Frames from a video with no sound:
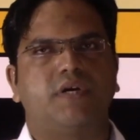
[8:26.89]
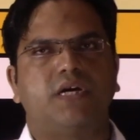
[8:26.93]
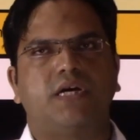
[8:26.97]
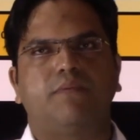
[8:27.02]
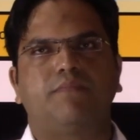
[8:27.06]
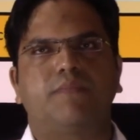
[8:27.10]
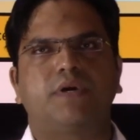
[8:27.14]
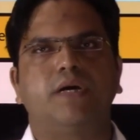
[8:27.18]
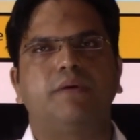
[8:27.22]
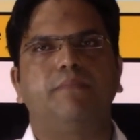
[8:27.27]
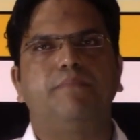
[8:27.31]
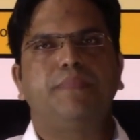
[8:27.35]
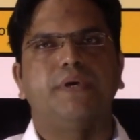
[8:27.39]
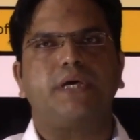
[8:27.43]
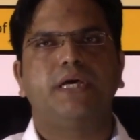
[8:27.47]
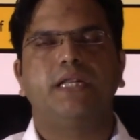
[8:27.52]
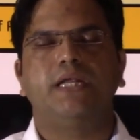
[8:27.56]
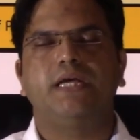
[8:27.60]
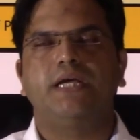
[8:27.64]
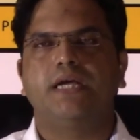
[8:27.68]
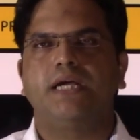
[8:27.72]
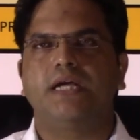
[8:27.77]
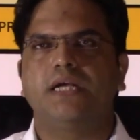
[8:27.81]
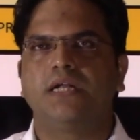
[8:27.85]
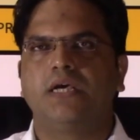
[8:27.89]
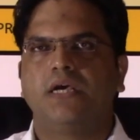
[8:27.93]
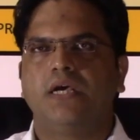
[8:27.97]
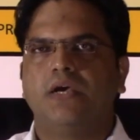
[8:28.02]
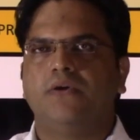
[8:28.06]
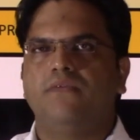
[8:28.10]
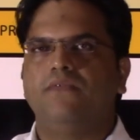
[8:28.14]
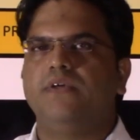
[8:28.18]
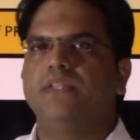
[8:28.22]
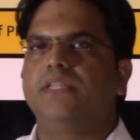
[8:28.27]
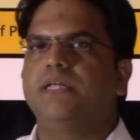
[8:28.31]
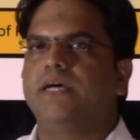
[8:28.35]
I am comparing it
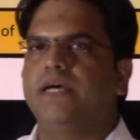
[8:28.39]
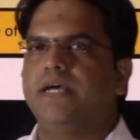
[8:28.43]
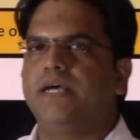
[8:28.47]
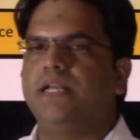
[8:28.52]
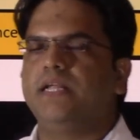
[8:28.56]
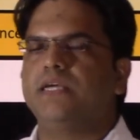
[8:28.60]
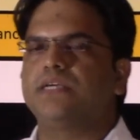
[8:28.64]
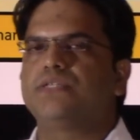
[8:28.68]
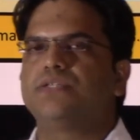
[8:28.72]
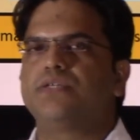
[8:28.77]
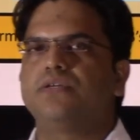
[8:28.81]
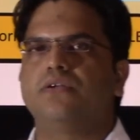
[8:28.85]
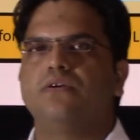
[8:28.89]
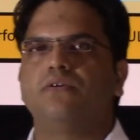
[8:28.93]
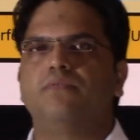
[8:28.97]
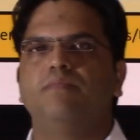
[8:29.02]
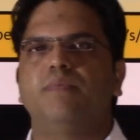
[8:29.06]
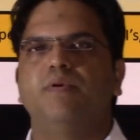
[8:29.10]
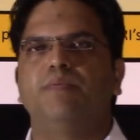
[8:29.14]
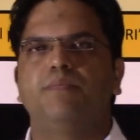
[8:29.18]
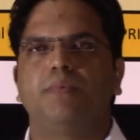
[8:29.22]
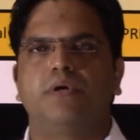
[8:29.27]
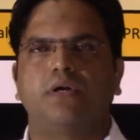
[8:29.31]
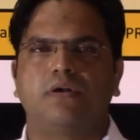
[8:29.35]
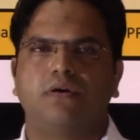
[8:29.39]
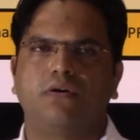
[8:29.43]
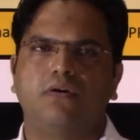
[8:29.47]
with the election of member.